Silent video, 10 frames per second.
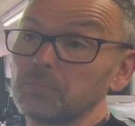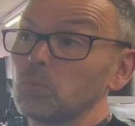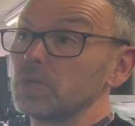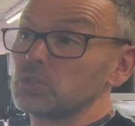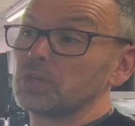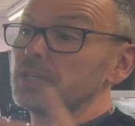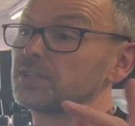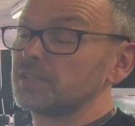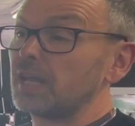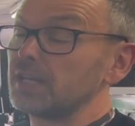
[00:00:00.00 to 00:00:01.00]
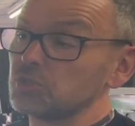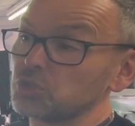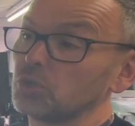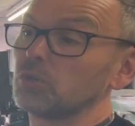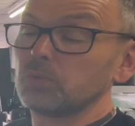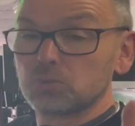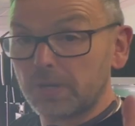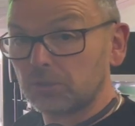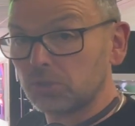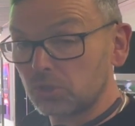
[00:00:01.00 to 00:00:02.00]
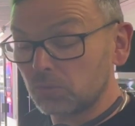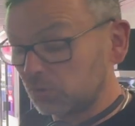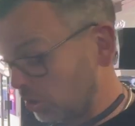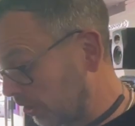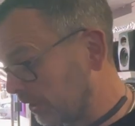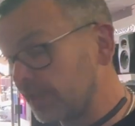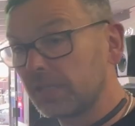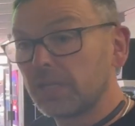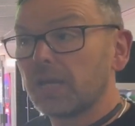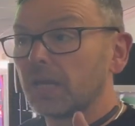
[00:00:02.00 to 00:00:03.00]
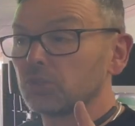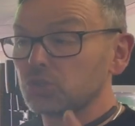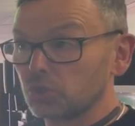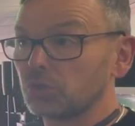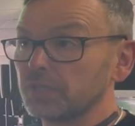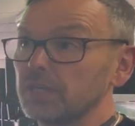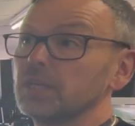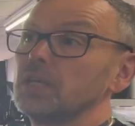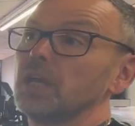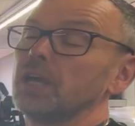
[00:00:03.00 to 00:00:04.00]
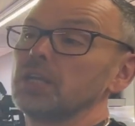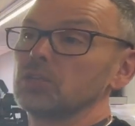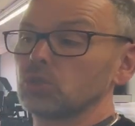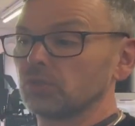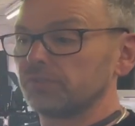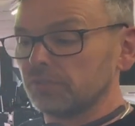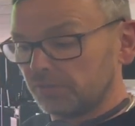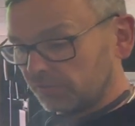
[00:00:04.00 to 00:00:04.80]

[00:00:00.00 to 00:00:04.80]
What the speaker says: We took it into the lighting showroom, which we're going to do shortly and show you, and it covered